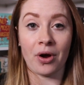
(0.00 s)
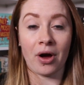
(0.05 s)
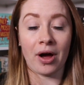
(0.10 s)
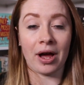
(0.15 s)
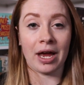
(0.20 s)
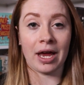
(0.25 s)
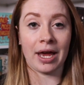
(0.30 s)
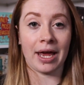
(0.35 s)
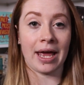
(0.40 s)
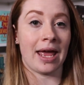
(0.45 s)

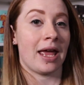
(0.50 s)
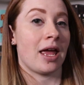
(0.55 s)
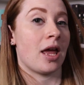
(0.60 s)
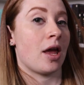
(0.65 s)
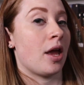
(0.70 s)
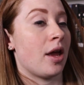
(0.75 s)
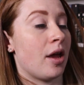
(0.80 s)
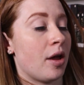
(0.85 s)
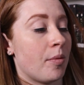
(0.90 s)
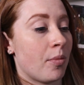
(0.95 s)
I
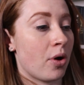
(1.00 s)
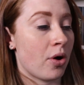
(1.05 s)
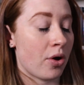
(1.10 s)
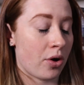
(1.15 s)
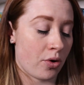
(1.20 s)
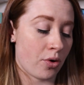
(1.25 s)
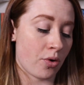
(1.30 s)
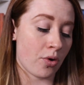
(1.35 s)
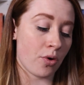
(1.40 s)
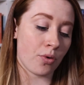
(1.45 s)
am
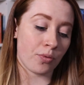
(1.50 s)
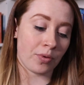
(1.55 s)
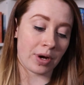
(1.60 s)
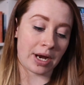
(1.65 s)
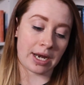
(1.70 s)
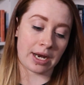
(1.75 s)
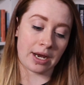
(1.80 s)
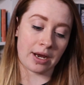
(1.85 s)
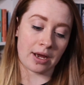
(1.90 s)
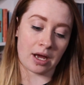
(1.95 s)

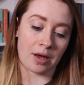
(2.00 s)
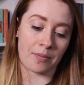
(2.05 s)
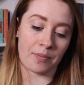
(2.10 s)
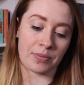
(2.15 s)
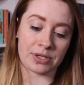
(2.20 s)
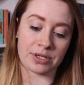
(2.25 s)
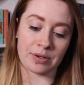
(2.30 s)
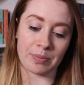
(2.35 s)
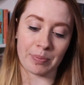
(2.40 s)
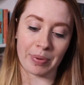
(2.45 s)
already up to